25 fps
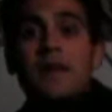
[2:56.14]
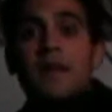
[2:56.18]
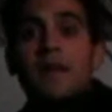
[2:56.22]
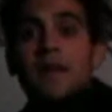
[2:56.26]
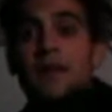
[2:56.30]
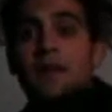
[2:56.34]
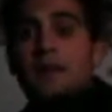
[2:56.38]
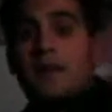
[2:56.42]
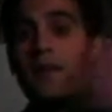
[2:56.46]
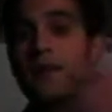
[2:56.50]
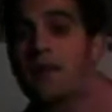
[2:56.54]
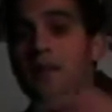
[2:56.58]

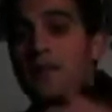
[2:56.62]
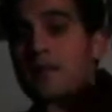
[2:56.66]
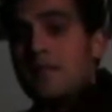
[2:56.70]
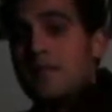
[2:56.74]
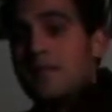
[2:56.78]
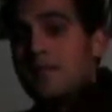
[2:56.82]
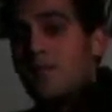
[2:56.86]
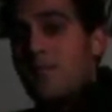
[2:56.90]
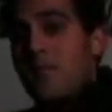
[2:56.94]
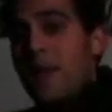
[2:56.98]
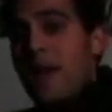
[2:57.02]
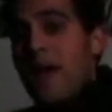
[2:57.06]

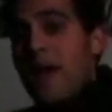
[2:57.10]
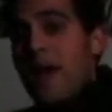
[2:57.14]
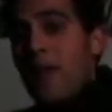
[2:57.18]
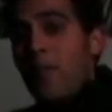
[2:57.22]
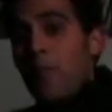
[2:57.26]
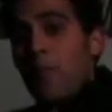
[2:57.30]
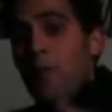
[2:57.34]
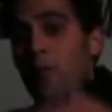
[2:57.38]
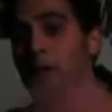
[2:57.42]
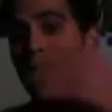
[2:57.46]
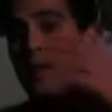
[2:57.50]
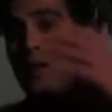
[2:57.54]
his bat
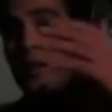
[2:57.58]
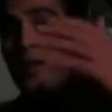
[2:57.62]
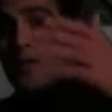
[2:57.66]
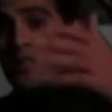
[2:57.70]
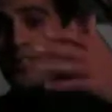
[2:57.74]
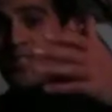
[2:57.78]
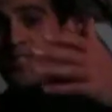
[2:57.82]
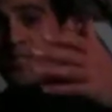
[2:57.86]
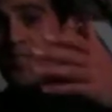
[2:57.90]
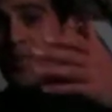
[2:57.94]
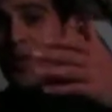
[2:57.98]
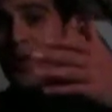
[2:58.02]
will get a
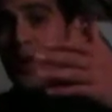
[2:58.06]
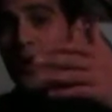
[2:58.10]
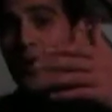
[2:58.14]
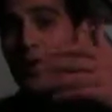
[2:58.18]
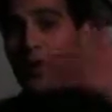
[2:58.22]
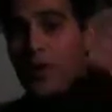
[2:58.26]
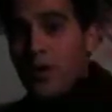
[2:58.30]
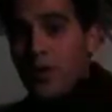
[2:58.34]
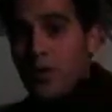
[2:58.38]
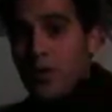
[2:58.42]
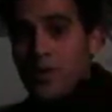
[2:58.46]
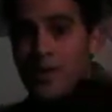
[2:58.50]
spark
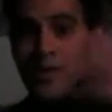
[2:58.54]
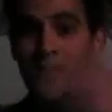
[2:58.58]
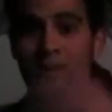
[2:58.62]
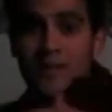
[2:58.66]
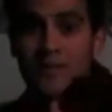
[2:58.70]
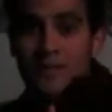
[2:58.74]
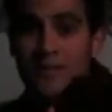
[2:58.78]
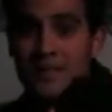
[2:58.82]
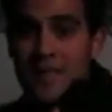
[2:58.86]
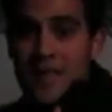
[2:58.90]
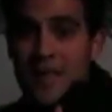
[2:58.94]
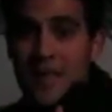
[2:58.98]
going down
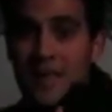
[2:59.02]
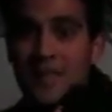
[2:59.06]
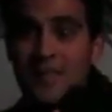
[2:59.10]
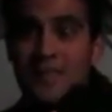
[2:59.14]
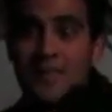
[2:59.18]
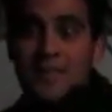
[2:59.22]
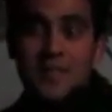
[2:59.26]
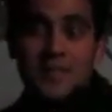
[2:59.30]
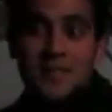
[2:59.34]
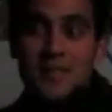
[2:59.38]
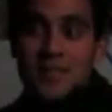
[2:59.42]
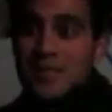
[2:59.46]
to
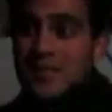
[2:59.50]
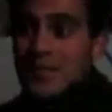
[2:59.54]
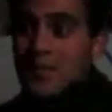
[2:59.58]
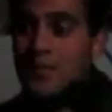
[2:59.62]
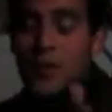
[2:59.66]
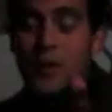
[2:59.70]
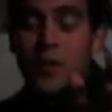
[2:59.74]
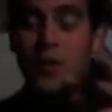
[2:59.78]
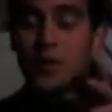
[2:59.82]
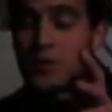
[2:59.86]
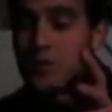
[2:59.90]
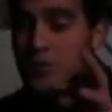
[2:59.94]
Texas. The
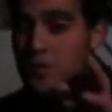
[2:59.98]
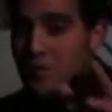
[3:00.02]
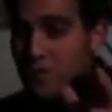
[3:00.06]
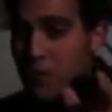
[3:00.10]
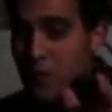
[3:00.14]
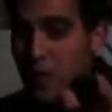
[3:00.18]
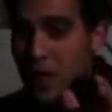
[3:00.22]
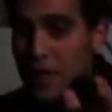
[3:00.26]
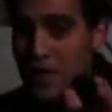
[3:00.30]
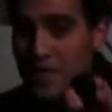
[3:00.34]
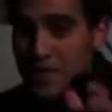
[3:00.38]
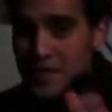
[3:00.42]
ball just
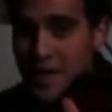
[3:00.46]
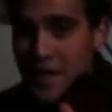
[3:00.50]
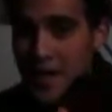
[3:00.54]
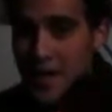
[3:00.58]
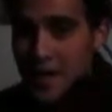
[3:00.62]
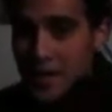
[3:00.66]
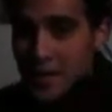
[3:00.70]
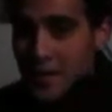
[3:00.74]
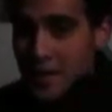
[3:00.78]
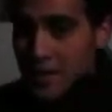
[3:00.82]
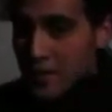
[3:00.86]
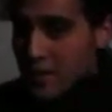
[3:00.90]
flies out
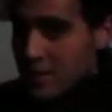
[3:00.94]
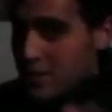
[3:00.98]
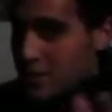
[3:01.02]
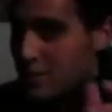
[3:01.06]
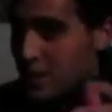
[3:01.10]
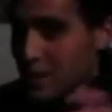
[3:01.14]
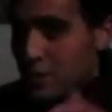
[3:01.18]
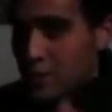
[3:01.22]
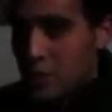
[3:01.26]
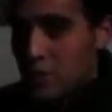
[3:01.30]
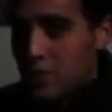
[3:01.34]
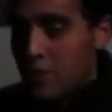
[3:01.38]
of there,
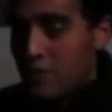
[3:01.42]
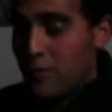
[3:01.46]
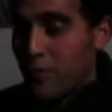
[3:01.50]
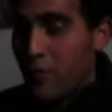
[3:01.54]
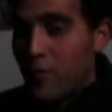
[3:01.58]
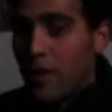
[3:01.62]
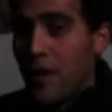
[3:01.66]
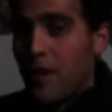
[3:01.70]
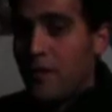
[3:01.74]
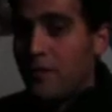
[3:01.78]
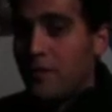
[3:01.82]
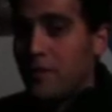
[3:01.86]
especially
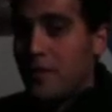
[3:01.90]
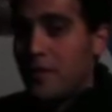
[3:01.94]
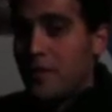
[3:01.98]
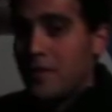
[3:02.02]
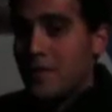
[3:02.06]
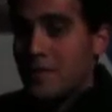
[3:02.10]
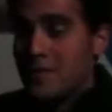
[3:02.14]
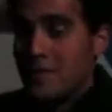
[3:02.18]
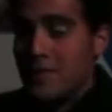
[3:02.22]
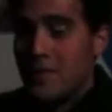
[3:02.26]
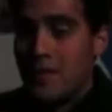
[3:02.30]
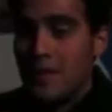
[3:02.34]

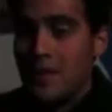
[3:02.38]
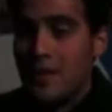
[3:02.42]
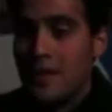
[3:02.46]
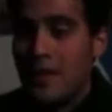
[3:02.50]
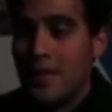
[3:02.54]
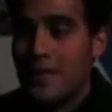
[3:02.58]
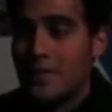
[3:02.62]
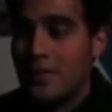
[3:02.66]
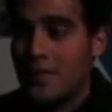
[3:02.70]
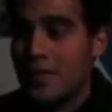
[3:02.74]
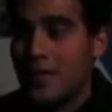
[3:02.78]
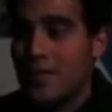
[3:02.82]
lefties into
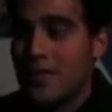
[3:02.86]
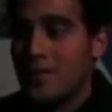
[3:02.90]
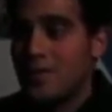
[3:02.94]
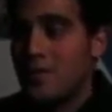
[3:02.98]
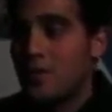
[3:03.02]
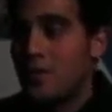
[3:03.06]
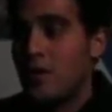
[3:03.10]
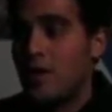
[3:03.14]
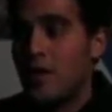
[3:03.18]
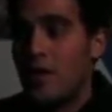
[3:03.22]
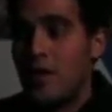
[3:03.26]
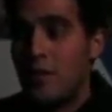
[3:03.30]
that jet
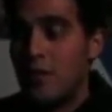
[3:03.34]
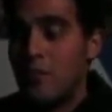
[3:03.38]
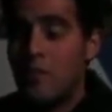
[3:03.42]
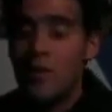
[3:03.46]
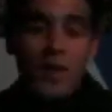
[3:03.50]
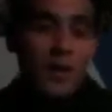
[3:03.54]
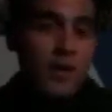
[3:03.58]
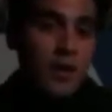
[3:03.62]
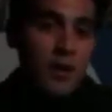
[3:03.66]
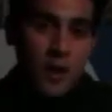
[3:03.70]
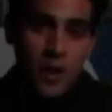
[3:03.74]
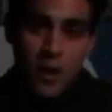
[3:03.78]
stream.
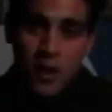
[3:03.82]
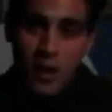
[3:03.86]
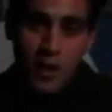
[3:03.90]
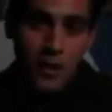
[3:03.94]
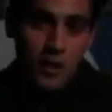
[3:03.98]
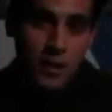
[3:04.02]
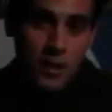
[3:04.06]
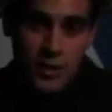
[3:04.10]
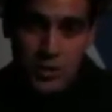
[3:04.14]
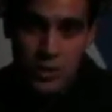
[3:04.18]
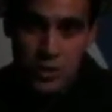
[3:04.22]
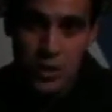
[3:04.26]
A
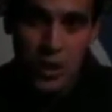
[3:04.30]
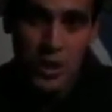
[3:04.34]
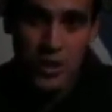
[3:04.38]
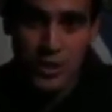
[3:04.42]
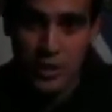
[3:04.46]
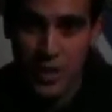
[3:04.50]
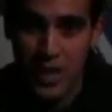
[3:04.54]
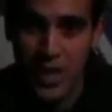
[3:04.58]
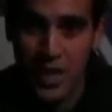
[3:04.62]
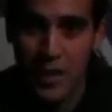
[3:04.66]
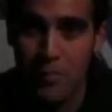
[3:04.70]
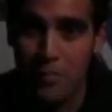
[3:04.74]
la Josh
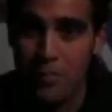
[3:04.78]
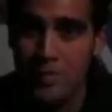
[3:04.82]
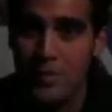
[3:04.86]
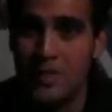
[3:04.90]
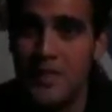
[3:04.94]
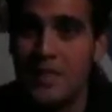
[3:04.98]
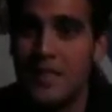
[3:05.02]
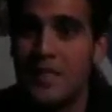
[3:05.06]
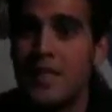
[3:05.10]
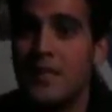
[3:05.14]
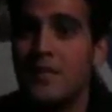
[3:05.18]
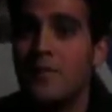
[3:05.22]

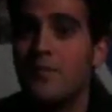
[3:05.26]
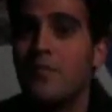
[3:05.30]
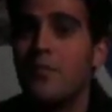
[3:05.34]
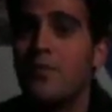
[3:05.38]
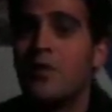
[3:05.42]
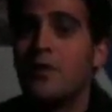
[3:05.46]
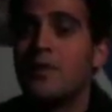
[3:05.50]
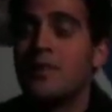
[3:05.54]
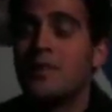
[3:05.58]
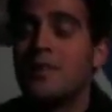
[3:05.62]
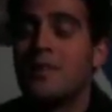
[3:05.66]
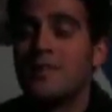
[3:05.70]
Hamilton.
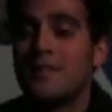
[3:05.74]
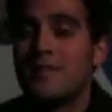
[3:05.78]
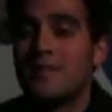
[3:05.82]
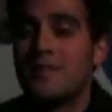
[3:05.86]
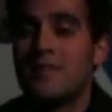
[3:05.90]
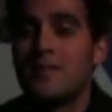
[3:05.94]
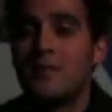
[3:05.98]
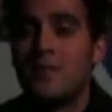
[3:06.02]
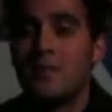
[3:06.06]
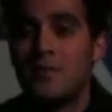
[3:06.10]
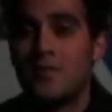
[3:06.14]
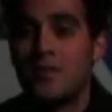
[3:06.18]
Prince has a
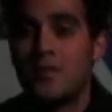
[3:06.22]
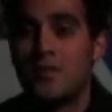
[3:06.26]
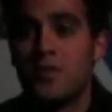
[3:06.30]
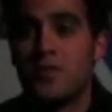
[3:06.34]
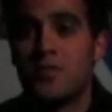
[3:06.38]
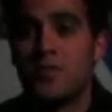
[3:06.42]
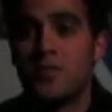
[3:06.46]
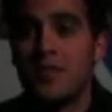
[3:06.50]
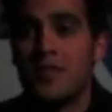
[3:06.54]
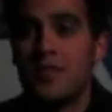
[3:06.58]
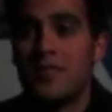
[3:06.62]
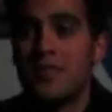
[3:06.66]
similar
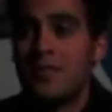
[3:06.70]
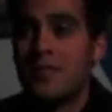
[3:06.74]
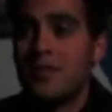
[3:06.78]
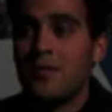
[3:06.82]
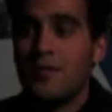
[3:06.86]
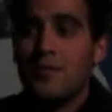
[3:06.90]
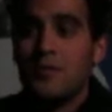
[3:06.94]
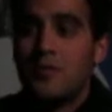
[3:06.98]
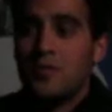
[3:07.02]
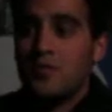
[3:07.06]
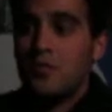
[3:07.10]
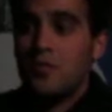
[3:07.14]
swing, so
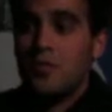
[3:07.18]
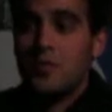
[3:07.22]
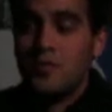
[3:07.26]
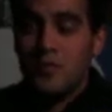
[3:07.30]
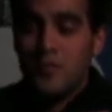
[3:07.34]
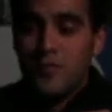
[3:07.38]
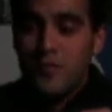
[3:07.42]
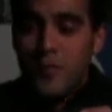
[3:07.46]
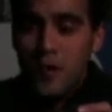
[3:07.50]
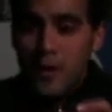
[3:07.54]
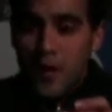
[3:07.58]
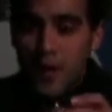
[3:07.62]
he'll do
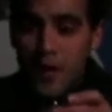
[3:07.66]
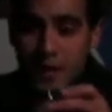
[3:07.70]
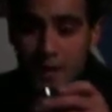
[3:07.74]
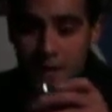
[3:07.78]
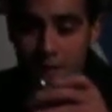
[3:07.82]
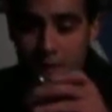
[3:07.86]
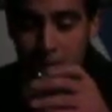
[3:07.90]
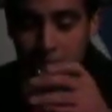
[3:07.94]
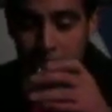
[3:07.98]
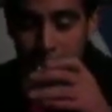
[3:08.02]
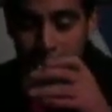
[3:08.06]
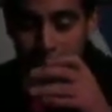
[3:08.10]
just fine.